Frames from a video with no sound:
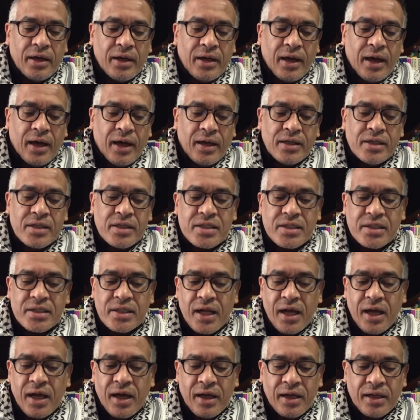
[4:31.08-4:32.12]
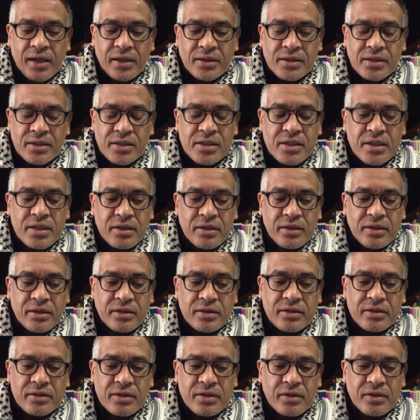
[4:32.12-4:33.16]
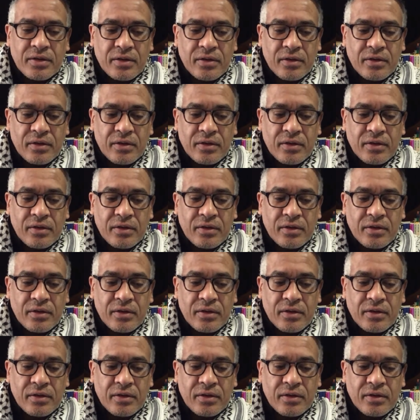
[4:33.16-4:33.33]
understand that